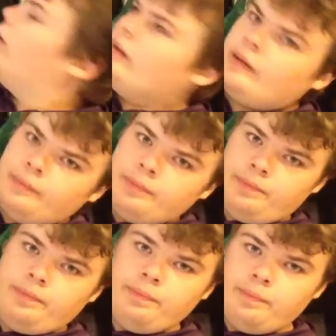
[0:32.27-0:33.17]
I
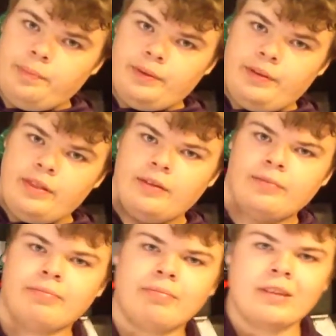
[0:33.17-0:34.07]
put right there.
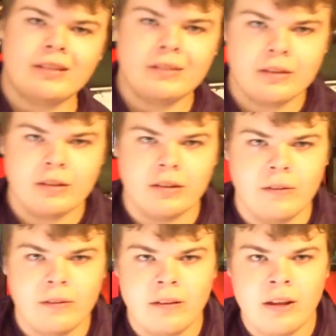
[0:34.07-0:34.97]
Yeah.
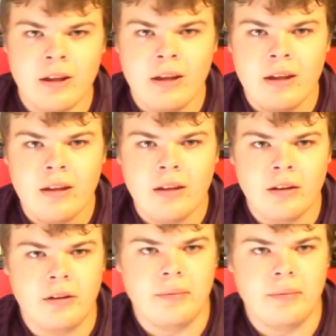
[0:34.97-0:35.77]
Um,